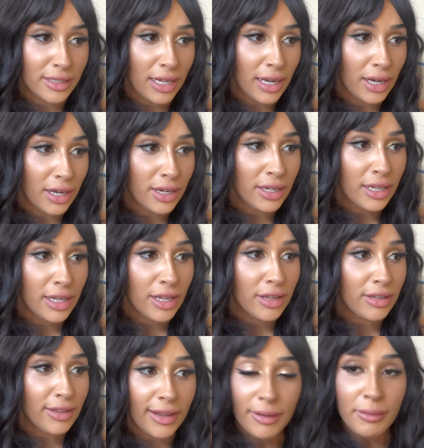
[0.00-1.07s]
there.
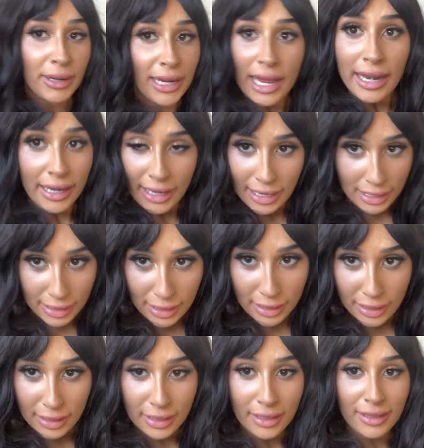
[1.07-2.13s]
They were getting
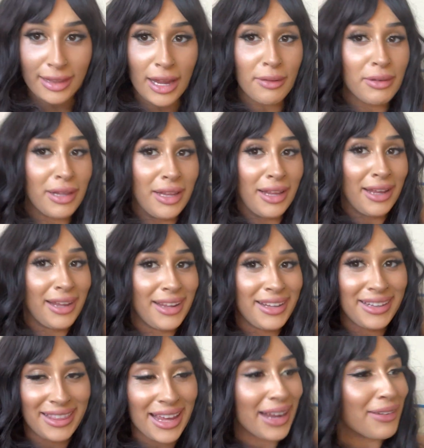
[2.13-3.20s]
heated. They were
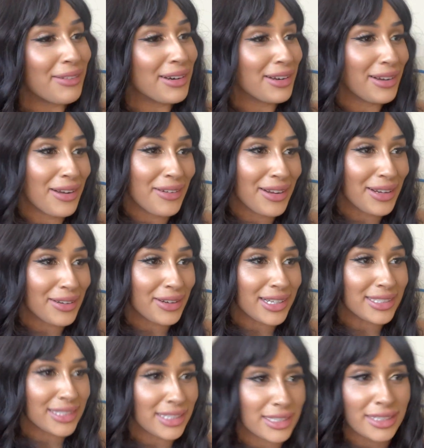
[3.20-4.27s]
like, they were going
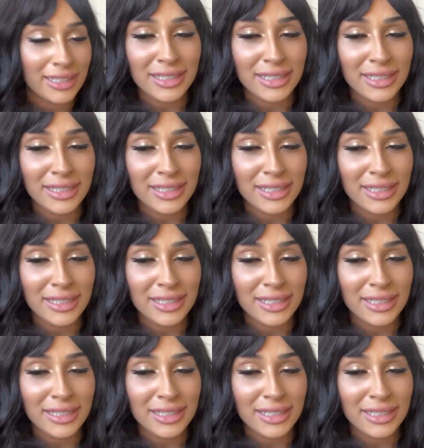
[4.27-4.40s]
crazy.